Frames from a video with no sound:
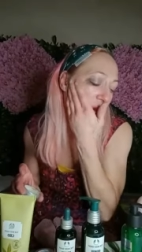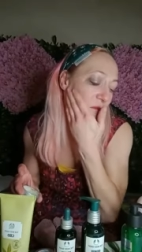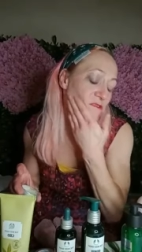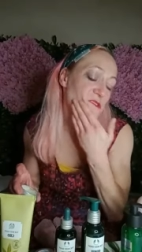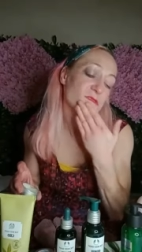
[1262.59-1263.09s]

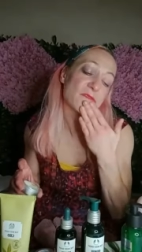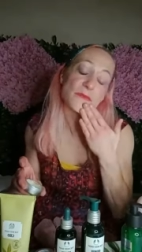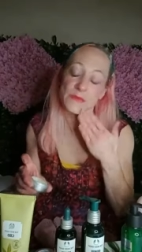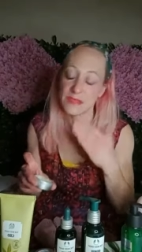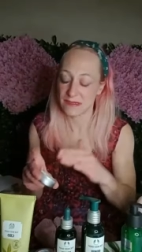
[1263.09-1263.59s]
I'm just going to
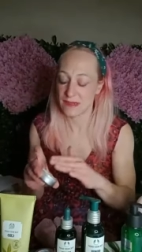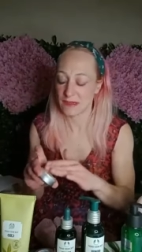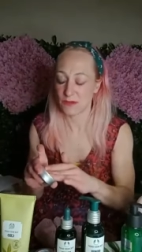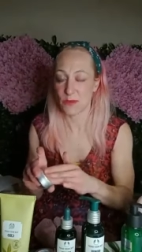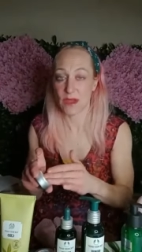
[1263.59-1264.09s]
rub this in
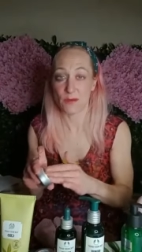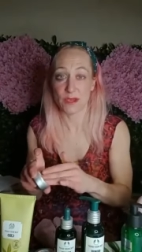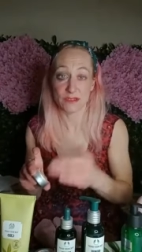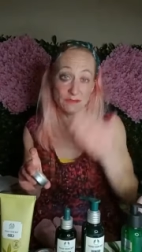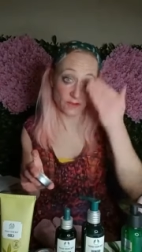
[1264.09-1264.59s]
as well
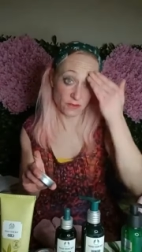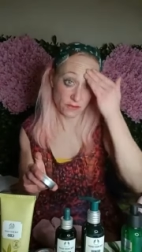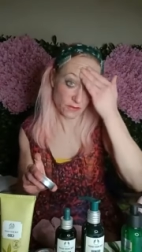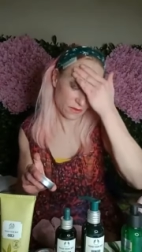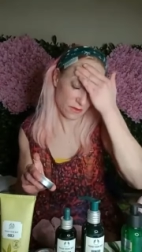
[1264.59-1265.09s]
because I've
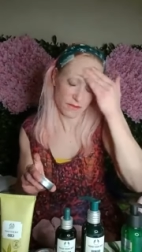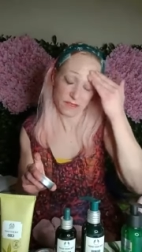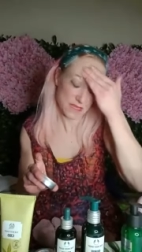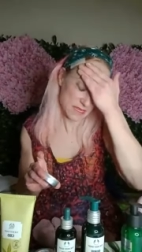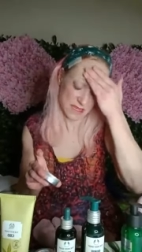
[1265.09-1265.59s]
also got
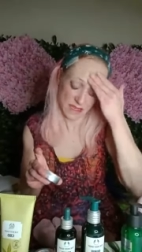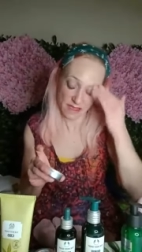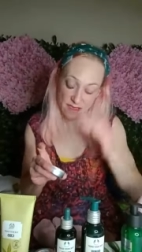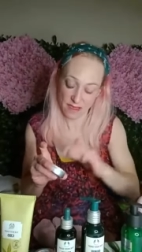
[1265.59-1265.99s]
the